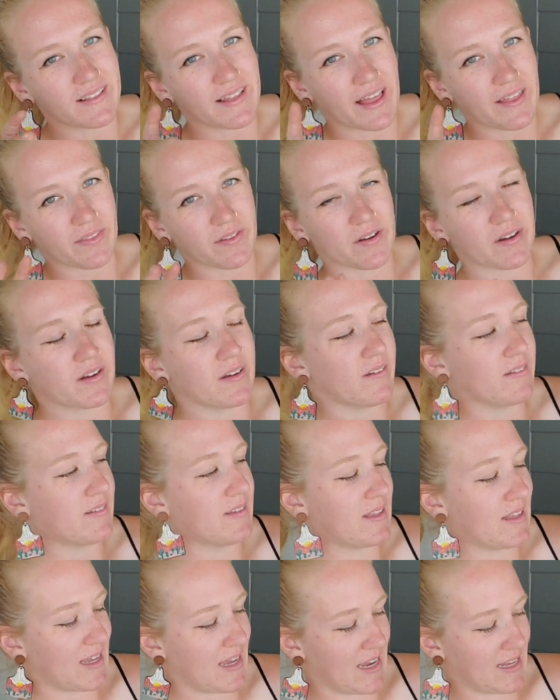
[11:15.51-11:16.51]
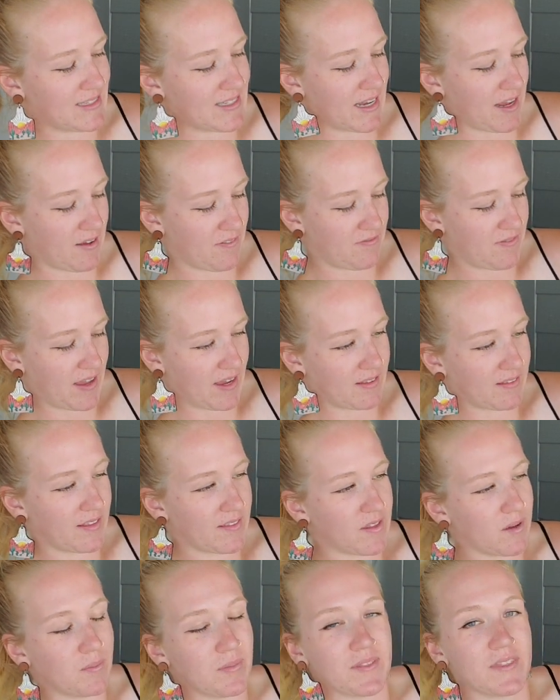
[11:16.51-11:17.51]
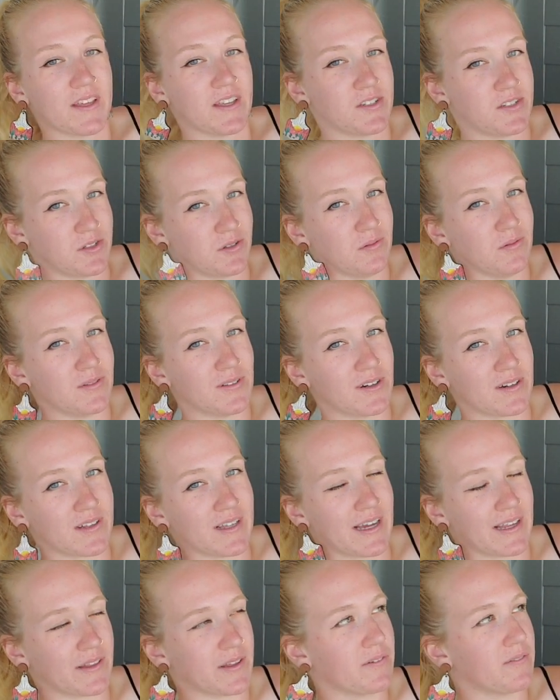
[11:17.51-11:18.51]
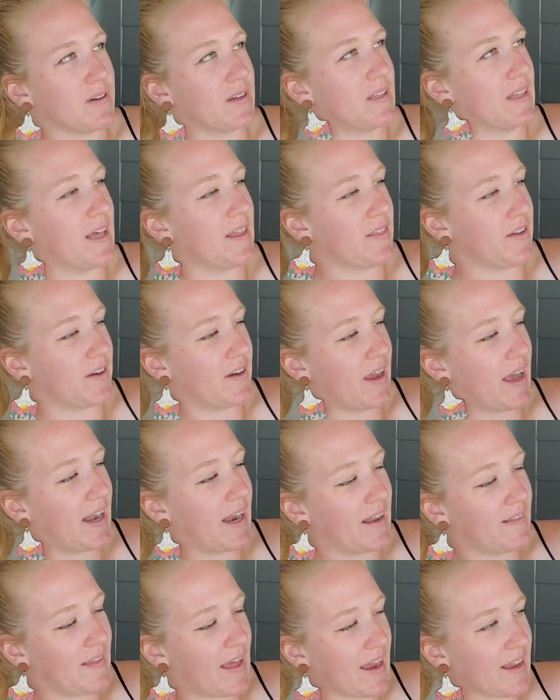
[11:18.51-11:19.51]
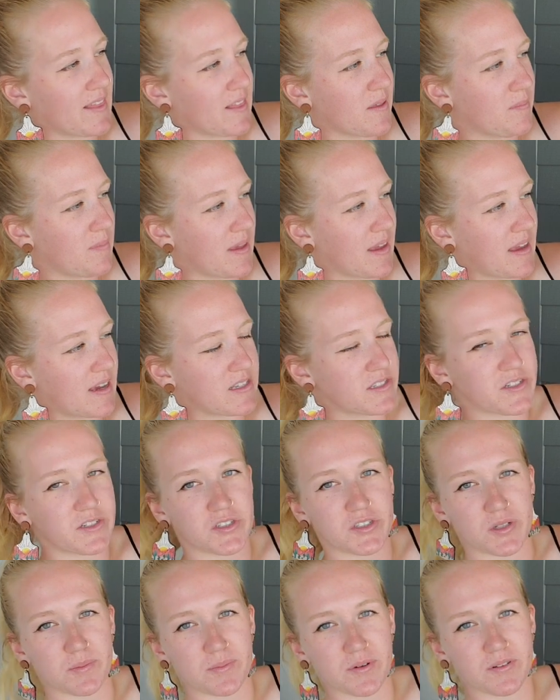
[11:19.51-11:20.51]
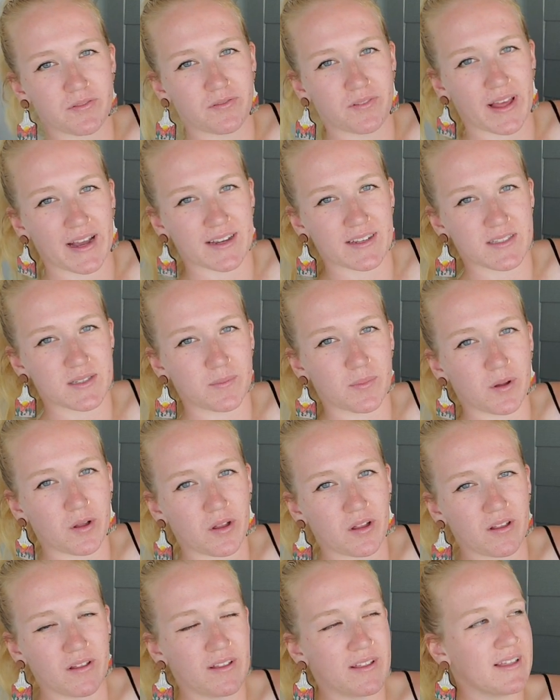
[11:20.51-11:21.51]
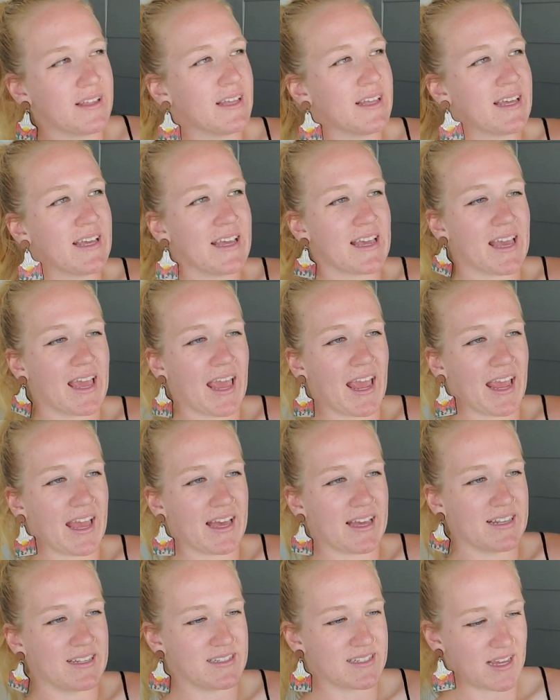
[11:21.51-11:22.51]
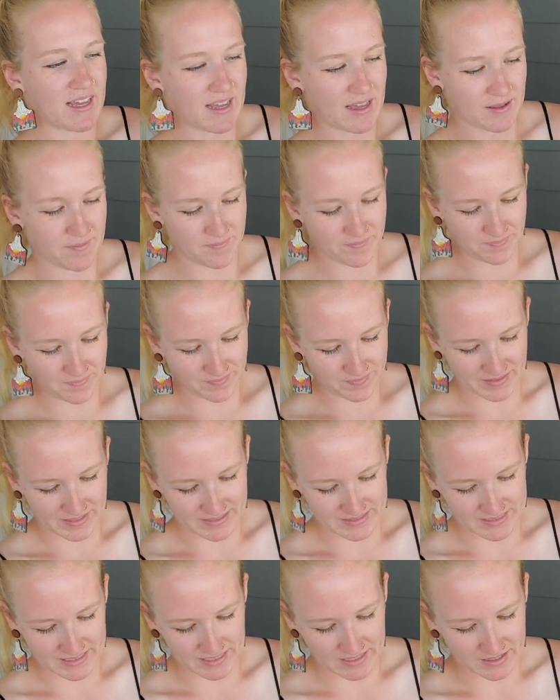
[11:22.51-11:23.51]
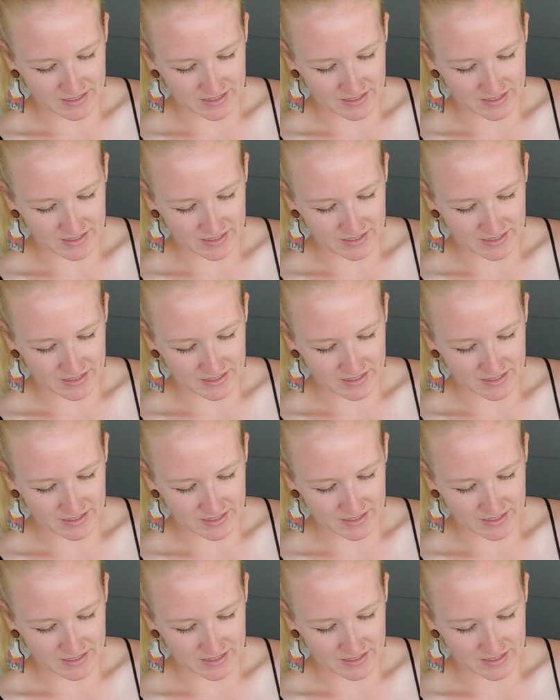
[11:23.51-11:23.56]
leather. It's like a fake leather, but they do look like they're real leather. And I like them because they're super flexible. And let's see